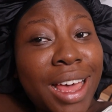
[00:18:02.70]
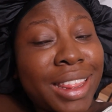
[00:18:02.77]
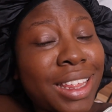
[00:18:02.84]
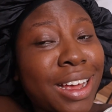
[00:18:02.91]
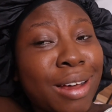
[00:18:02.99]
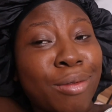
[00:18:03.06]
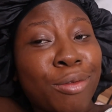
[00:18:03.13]
I
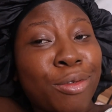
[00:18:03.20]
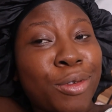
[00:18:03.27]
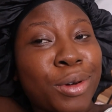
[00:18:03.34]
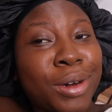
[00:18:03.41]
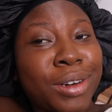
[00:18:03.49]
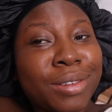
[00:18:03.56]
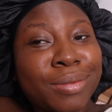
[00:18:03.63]
think I'm
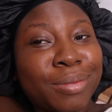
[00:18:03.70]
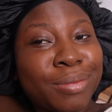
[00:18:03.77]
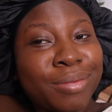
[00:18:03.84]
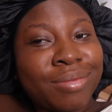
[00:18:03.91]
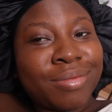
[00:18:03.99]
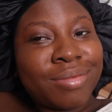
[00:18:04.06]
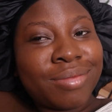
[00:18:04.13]
fun.
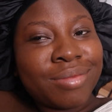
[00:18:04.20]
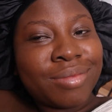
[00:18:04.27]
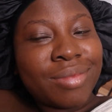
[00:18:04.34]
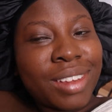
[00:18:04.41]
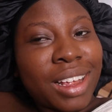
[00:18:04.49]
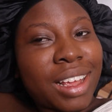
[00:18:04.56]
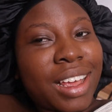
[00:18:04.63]

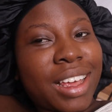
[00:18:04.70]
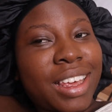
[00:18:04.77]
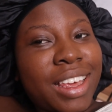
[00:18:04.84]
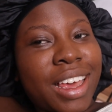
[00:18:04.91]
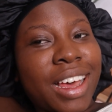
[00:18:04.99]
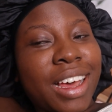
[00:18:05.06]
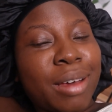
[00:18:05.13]

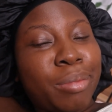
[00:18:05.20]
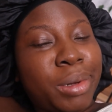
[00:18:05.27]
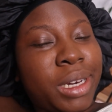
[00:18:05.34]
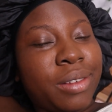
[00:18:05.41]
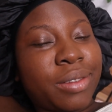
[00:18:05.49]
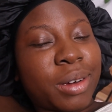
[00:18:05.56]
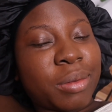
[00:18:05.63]
Yeah, I
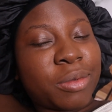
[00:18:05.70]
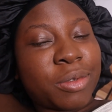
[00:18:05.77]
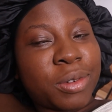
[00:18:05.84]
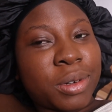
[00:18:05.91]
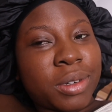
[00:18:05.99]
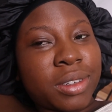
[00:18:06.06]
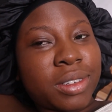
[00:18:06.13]
believe I'm
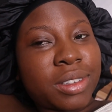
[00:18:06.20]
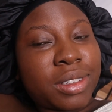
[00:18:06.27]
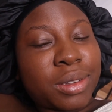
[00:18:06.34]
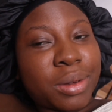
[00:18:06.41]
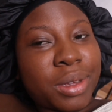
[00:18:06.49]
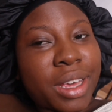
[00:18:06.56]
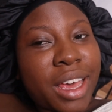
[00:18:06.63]
fun.
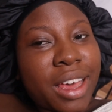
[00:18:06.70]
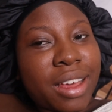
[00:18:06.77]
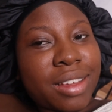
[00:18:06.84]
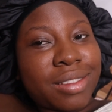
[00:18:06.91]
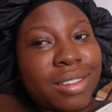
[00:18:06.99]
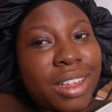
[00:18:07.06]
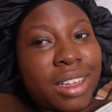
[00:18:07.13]
So yeah,
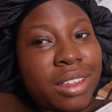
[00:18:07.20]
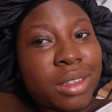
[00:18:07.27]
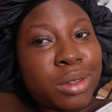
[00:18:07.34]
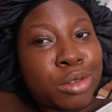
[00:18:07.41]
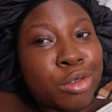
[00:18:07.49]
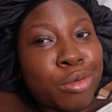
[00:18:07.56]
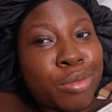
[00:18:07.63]
thank you
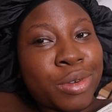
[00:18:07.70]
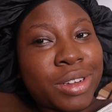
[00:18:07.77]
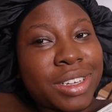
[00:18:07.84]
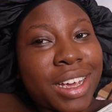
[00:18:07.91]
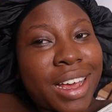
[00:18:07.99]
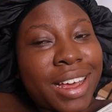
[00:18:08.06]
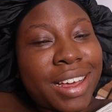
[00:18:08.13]
so
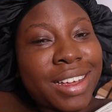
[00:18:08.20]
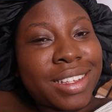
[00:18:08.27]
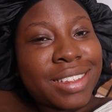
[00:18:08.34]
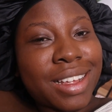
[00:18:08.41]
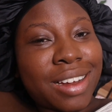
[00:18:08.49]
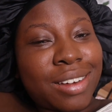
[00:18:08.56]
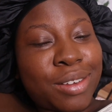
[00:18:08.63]
much,
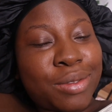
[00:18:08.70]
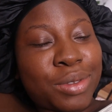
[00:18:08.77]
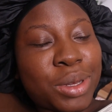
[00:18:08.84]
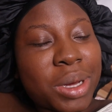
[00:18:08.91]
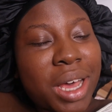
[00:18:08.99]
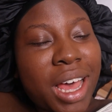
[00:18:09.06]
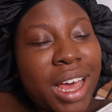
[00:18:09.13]
guys. I love
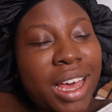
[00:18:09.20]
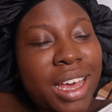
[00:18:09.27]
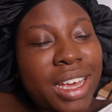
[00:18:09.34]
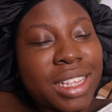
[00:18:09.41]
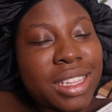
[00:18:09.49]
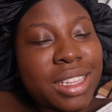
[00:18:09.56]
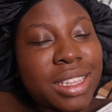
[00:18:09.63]
you
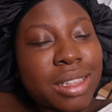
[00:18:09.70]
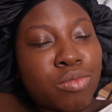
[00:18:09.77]
guys.